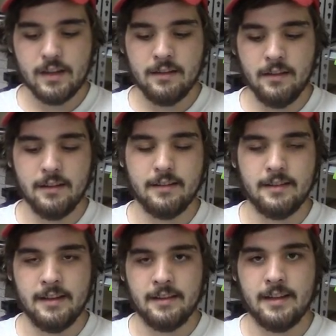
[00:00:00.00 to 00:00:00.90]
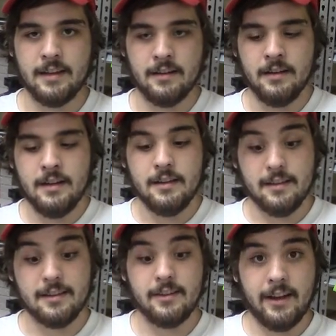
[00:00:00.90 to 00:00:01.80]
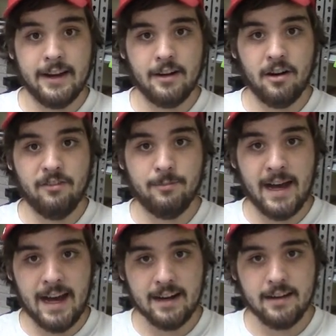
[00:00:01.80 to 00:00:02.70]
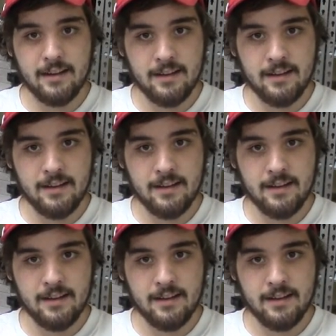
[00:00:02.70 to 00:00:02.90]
Let's see, the slide-off back